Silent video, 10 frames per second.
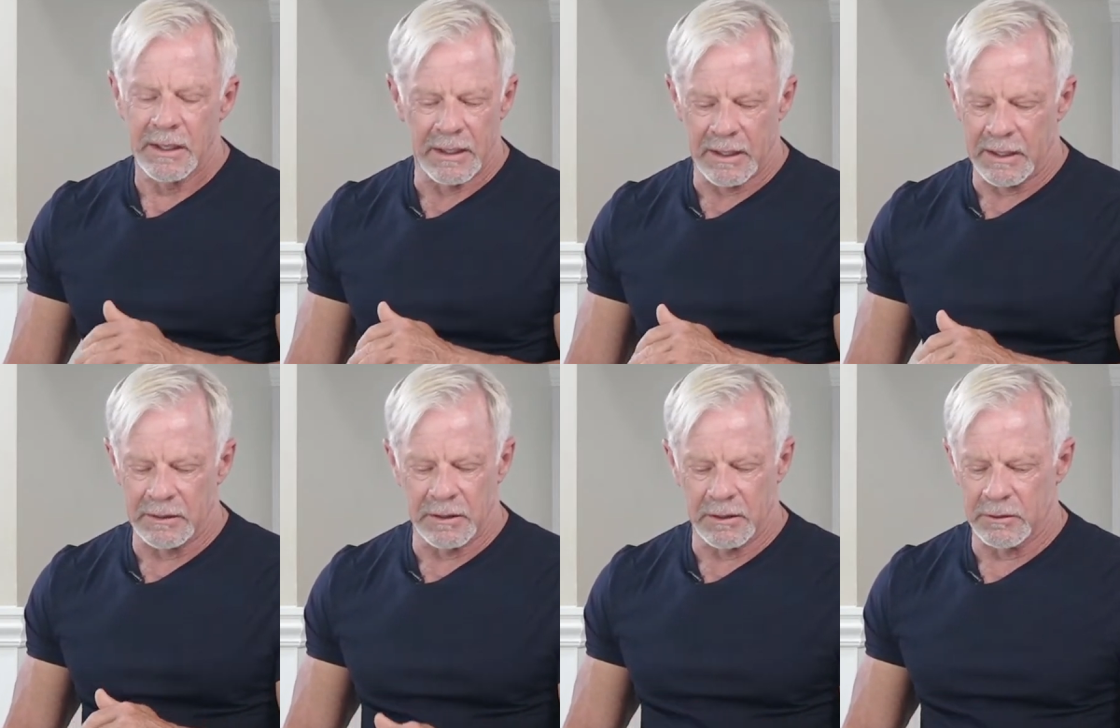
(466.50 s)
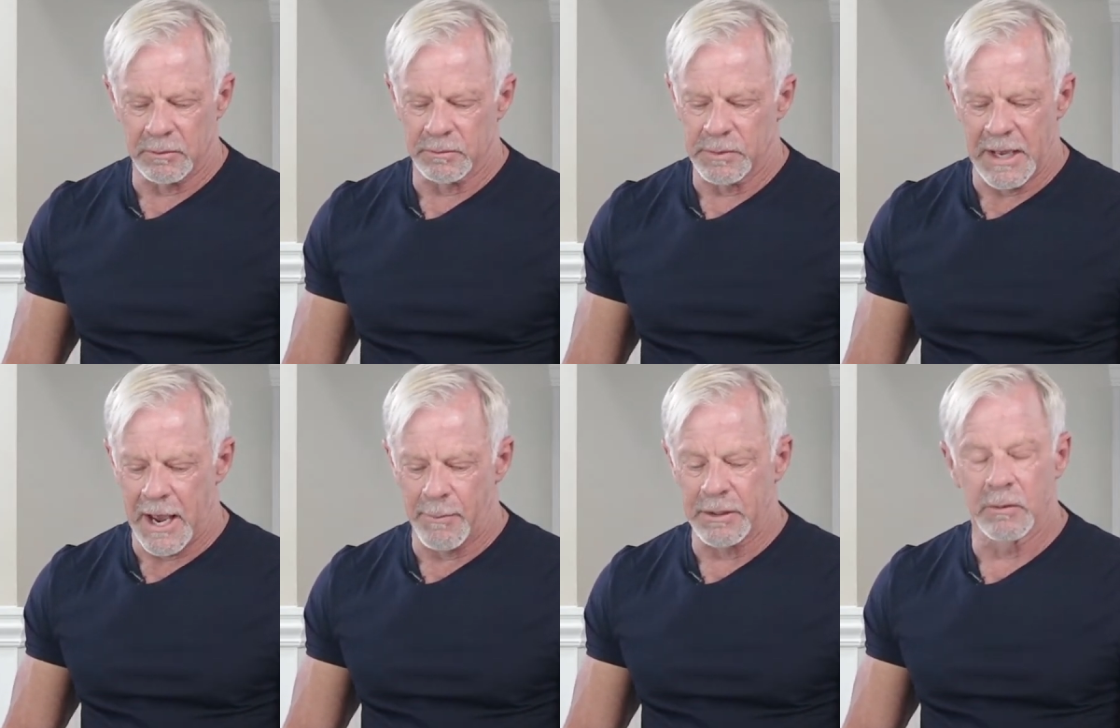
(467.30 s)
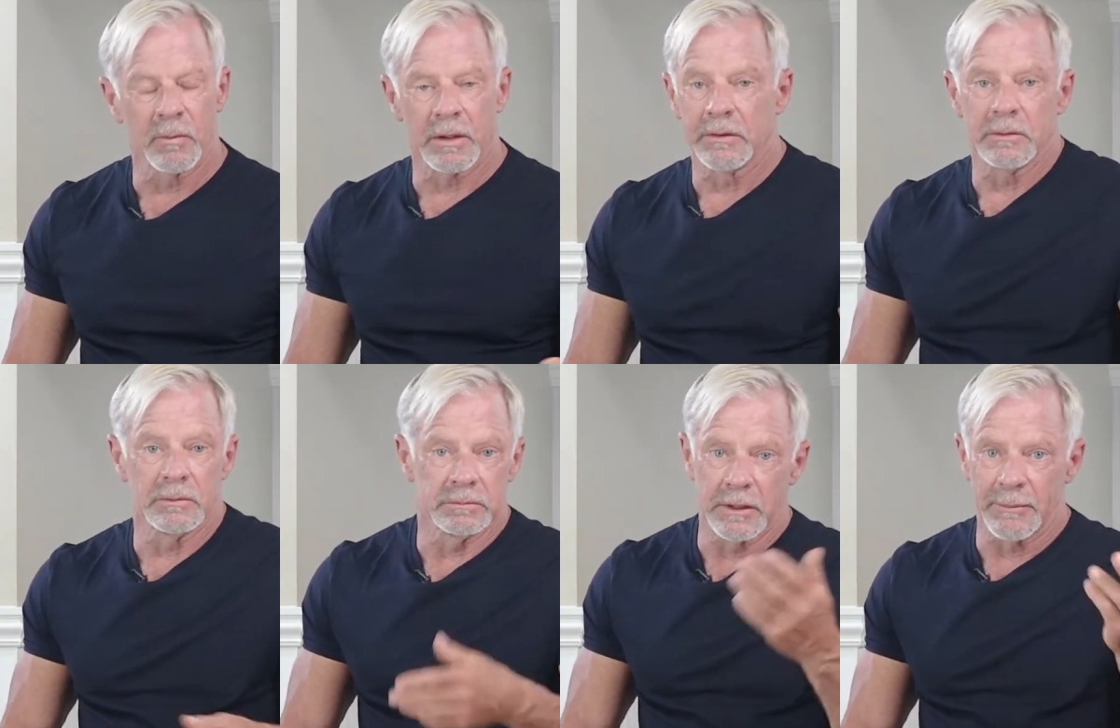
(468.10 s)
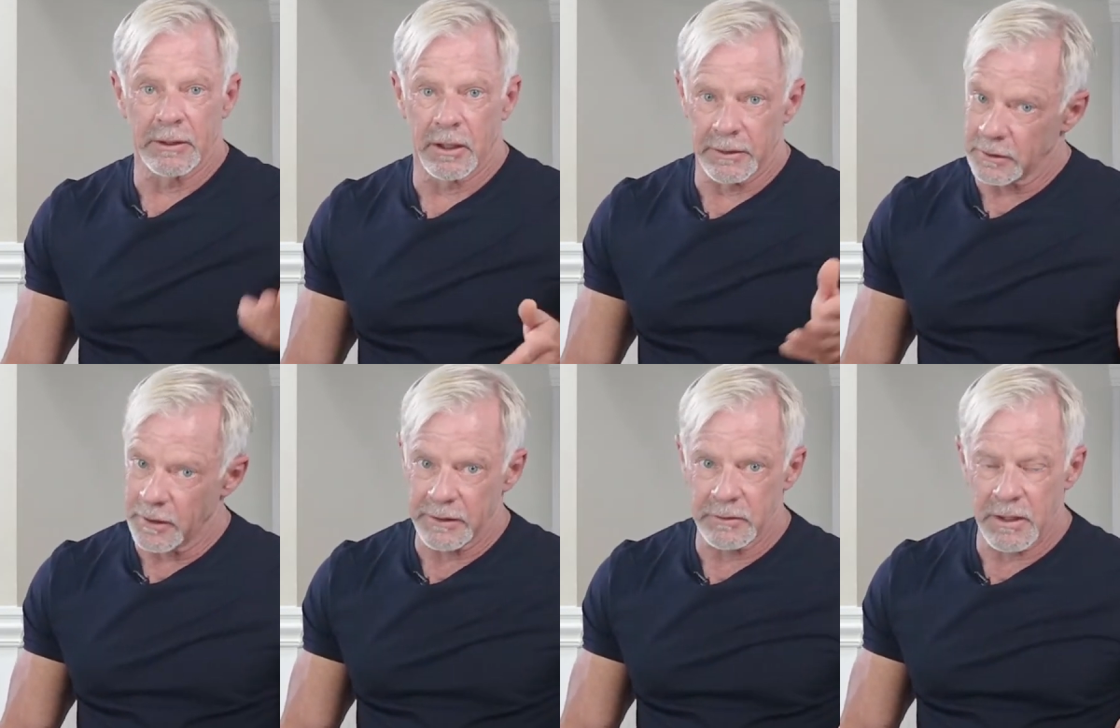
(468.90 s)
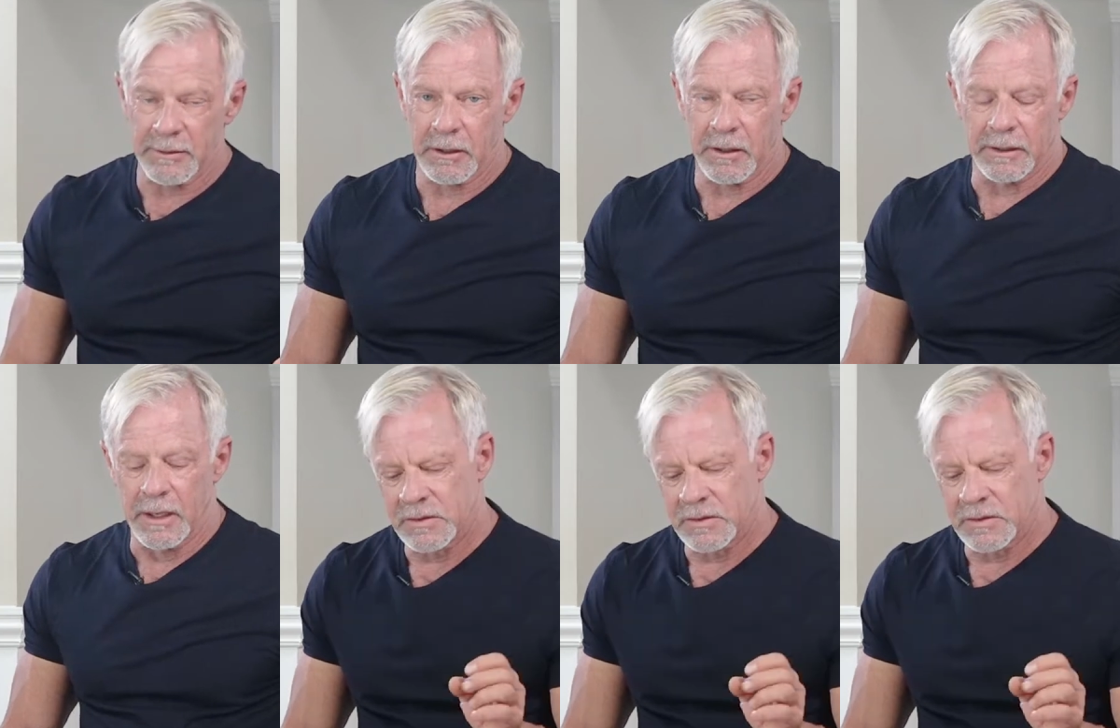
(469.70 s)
and you'll be happy. You want to do lemon garlic, go ahead and do lemon garlic.